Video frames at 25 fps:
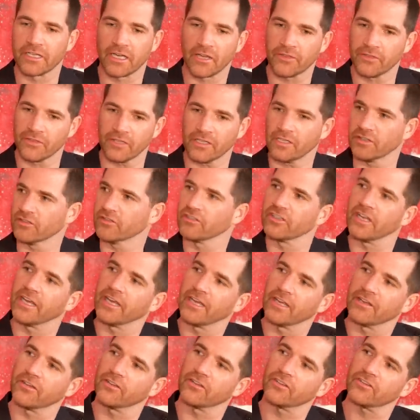Nothing is
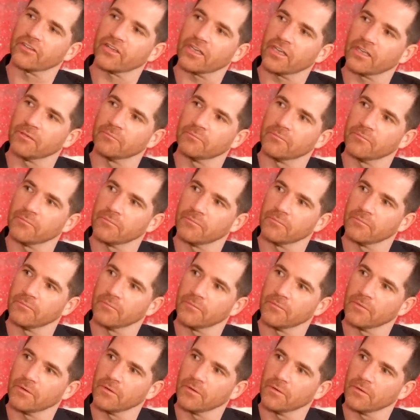staying the same.
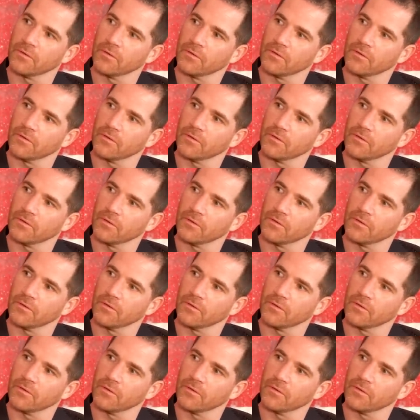True.